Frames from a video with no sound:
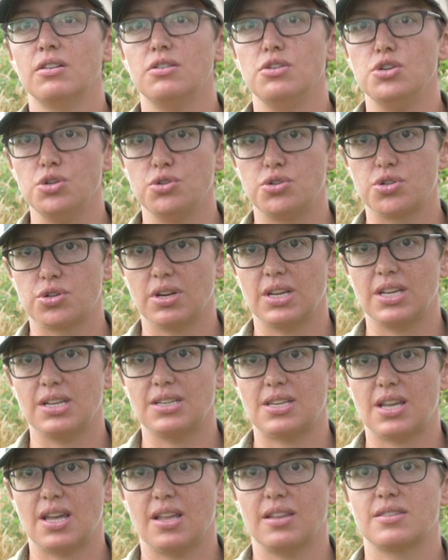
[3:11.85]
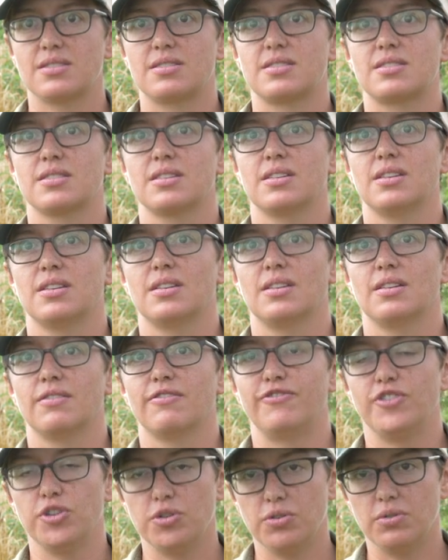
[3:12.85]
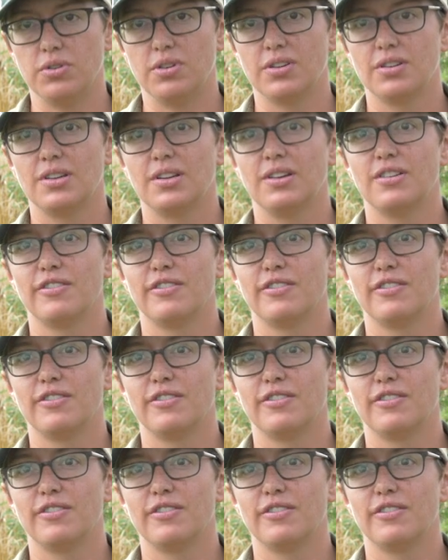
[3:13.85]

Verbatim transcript: nutrient dense food